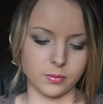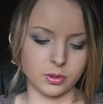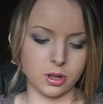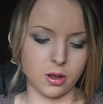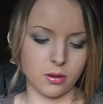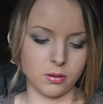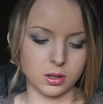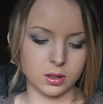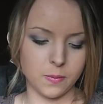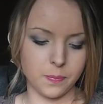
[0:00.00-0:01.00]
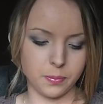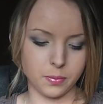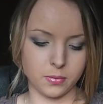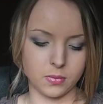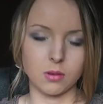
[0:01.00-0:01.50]
So,
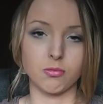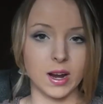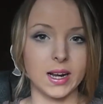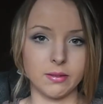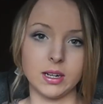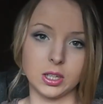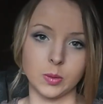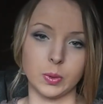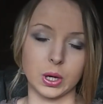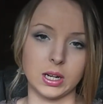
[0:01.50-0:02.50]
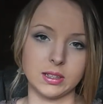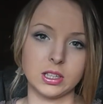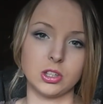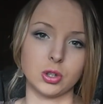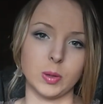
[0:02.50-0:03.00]
really, really good book. I did
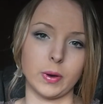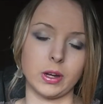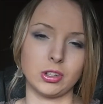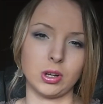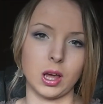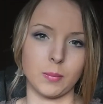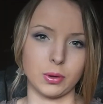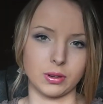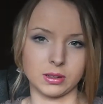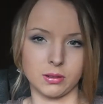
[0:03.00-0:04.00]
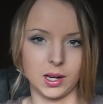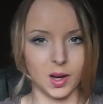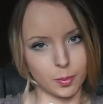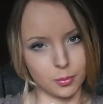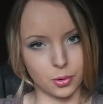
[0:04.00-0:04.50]
enjoy it, but I do like books that are a
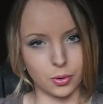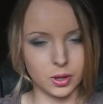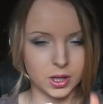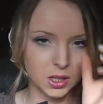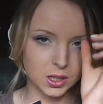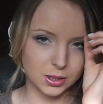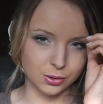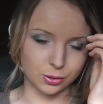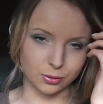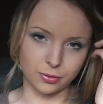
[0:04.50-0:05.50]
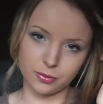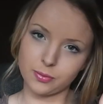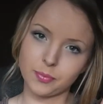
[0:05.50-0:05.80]
little bit more sort of,